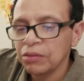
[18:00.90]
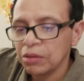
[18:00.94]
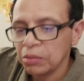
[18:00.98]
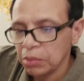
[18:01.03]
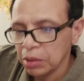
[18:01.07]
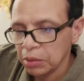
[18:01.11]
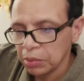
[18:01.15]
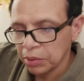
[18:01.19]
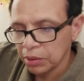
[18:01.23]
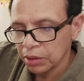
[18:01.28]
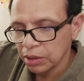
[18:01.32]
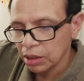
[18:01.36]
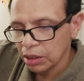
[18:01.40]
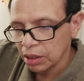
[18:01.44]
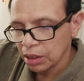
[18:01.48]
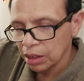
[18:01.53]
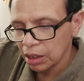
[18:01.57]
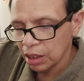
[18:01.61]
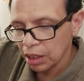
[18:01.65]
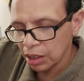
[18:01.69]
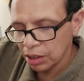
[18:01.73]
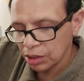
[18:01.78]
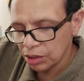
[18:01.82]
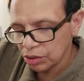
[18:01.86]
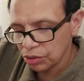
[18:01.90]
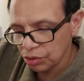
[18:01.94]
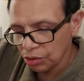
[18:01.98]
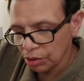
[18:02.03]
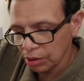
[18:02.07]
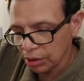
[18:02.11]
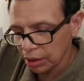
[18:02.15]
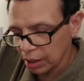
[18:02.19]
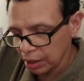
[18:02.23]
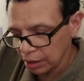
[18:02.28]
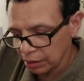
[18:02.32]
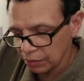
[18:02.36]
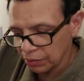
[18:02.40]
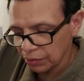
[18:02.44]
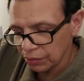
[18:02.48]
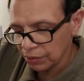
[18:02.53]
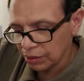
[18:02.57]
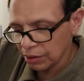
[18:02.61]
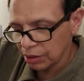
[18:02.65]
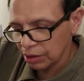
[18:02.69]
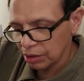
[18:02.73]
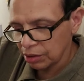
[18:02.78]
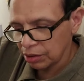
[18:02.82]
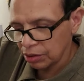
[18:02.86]
Remember, it's your life.
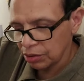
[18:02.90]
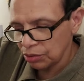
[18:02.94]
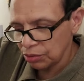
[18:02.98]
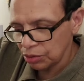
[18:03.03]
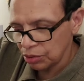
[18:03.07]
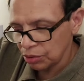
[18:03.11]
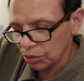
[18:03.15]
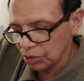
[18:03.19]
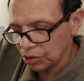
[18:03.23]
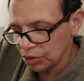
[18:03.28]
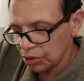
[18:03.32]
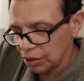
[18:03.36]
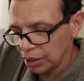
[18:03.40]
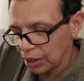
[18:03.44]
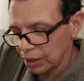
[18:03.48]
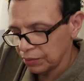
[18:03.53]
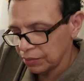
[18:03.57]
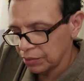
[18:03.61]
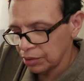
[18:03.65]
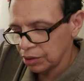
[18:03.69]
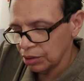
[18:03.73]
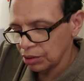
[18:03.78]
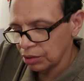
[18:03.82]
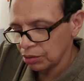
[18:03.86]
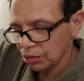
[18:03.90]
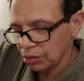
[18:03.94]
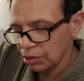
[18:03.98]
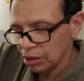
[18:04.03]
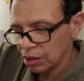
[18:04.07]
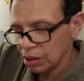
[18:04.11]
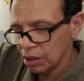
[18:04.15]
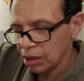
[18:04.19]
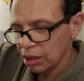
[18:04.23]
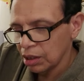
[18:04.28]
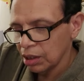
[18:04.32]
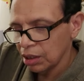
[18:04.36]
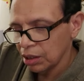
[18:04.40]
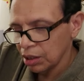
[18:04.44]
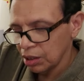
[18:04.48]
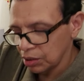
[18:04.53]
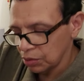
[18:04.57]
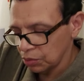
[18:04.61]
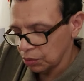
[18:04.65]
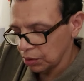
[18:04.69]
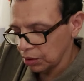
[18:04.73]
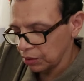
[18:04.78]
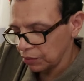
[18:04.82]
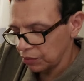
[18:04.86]
You do what you have to do.
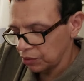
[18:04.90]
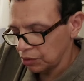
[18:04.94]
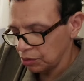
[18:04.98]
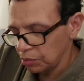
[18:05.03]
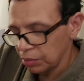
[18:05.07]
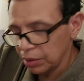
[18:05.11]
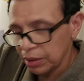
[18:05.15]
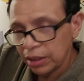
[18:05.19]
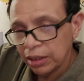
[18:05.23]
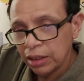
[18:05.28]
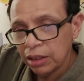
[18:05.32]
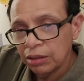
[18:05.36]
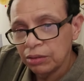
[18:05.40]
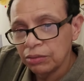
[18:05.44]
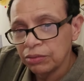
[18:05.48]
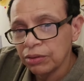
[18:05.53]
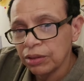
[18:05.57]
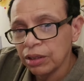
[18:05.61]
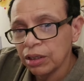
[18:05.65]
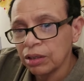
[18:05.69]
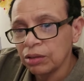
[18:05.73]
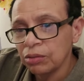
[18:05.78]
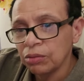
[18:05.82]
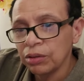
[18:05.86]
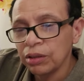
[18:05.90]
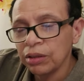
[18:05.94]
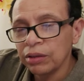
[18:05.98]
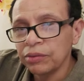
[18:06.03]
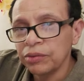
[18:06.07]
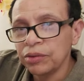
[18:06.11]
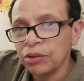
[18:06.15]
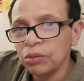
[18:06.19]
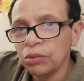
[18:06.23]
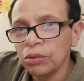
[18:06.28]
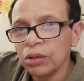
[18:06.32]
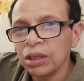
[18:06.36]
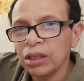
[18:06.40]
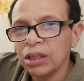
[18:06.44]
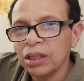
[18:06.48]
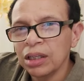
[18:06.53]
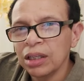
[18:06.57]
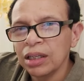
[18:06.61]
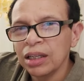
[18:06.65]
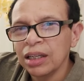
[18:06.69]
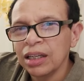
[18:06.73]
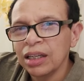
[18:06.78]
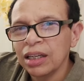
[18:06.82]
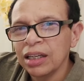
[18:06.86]
It's whatever you believe and whatever you want.
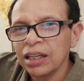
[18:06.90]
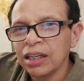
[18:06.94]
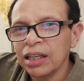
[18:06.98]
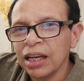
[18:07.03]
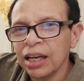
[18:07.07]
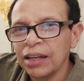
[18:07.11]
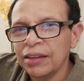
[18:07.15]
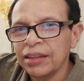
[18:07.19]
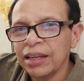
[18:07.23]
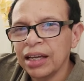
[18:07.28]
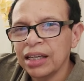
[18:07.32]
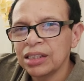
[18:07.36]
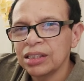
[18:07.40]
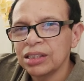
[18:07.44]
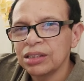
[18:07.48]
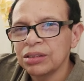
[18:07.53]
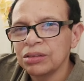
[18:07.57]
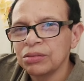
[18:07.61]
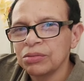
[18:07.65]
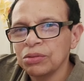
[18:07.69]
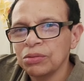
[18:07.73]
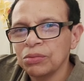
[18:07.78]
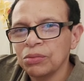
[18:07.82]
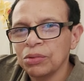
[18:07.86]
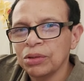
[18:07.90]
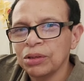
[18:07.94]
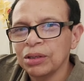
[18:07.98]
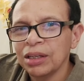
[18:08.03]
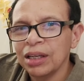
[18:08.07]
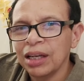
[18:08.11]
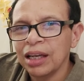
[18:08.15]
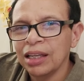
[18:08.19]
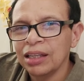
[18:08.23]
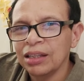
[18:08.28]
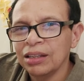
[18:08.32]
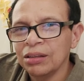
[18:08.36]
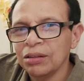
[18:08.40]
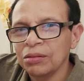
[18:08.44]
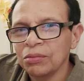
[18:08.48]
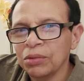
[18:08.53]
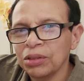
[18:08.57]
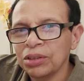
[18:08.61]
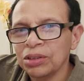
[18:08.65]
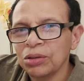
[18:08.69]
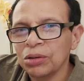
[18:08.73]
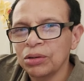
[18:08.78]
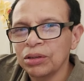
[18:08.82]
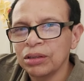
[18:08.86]
And that's and
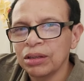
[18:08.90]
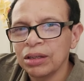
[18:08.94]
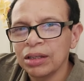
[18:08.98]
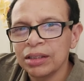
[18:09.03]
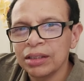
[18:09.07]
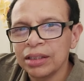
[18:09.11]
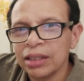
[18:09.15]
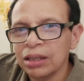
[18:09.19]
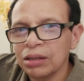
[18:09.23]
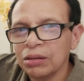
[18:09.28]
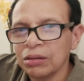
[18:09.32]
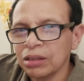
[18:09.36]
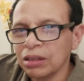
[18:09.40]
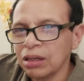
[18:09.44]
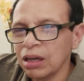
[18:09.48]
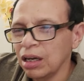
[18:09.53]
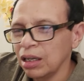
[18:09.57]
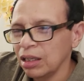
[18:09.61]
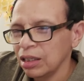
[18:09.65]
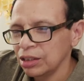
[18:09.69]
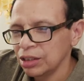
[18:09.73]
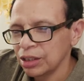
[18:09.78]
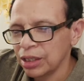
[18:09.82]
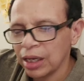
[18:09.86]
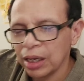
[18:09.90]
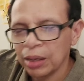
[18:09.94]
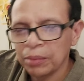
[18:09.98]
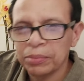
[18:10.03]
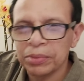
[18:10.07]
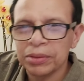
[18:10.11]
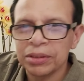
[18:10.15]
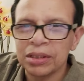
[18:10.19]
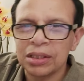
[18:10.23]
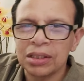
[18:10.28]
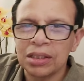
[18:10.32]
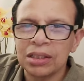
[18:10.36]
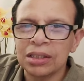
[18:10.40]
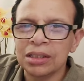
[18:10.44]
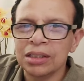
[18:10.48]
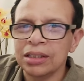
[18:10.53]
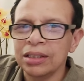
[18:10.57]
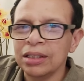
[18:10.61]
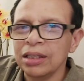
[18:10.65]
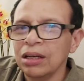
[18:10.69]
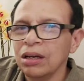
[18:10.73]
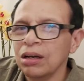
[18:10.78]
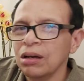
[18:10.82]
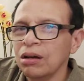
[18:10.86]
what's going on now on college campuses
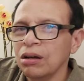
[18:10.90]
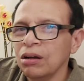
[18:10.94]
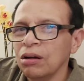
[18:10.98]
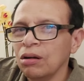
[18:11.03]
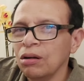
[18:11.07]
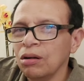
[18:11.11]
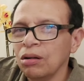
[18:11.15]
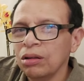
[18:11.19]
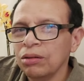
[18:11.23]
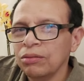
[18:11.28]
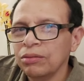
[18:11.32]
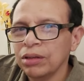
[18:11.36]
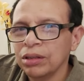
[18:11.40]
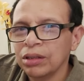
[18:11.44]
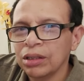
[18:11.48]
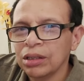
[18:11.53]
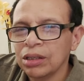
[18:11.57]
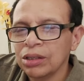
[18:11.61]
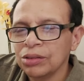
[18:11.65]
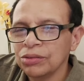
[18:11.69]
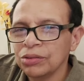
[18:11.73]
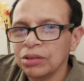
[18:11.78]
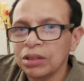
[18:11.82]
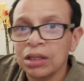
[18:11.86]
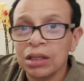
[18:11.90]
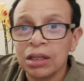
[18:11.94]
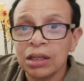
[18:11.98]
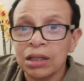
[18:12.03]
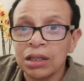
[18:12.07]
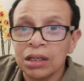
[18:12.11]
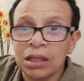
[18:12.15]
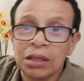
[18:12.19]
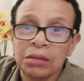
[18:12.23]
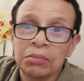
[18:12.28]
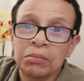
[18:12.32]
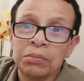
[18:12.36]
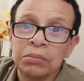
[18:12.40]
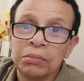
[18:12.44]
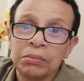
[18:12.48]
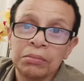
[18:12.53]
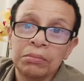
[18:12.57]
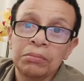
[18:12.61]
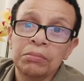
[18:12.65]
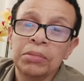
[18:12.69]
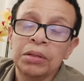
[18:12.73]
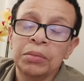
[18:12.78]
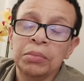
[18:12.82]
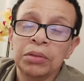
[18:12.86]
and all around the country.
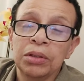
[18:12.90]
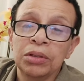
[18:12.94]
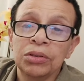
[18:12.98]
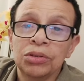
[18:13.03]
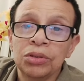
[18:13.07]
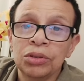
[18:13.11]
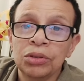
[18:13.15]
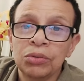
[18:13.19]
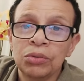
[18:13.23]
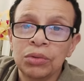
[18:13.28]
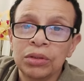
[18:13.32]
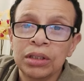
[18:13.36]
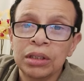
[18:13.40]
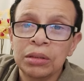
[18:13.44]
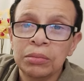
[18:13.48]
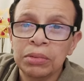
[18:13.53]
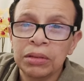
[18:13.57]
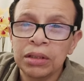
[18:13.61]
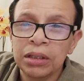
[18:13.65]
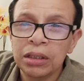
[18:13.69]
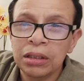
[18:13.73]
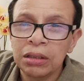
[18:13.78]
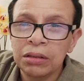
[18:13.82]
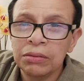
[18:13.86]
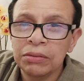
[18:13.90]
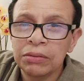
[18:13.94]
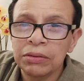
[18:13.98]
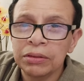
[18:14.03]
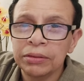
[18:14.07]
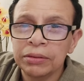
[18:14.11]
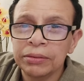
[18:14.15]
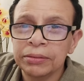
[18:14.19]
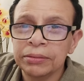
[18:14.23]
People are doing what they believe.